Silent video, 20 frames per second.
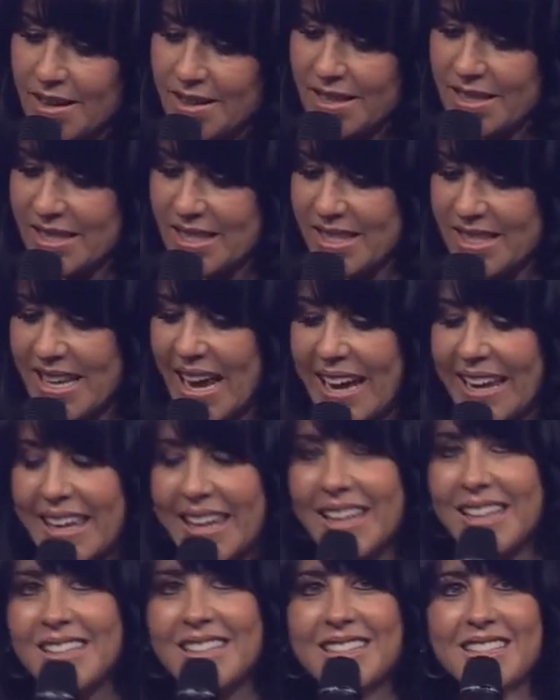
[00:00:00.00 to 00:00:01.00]
The
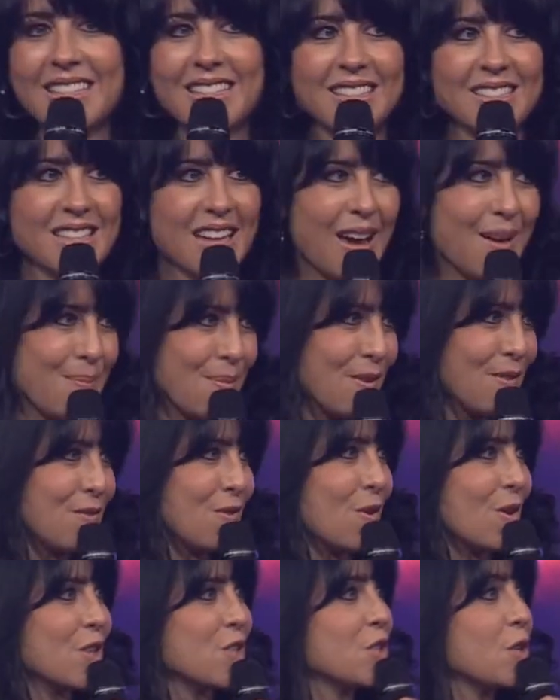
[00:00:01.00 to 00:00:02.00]
second type of
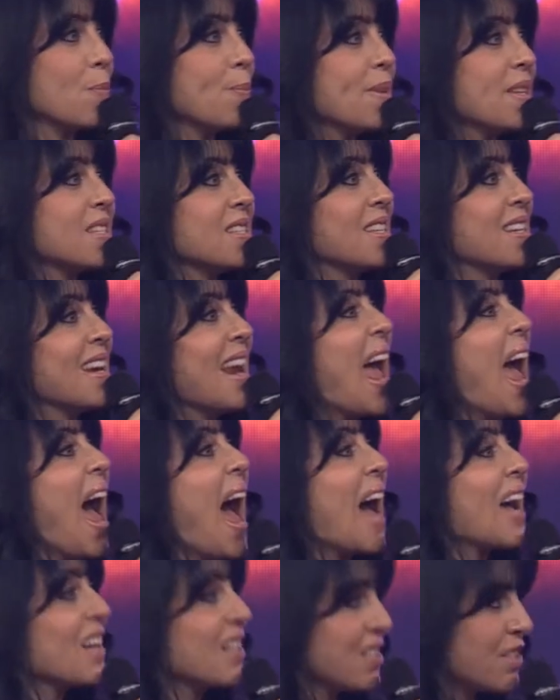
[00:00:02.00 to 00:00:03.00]
worship is an
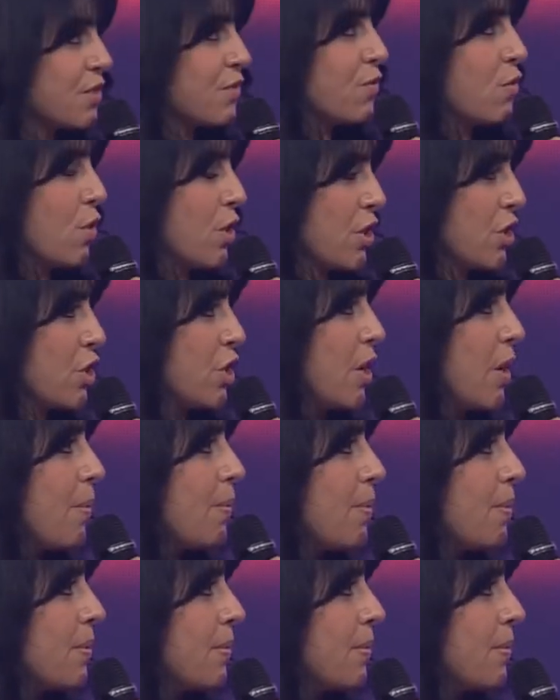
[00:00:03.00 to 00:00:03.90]
act of worship.